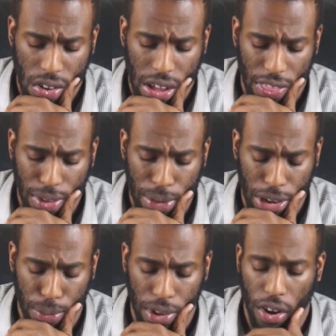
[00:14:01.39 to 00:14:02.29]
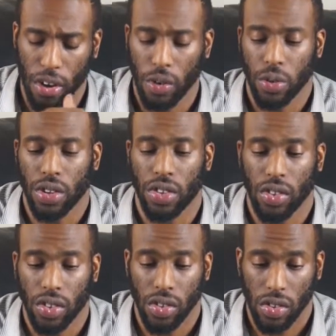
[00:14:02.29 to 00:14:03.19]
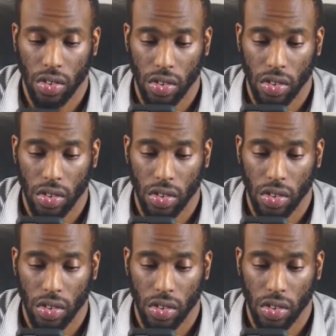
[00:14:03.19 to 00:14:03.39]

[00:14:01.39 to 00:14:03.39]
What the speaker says: I think Michael B. Hall was,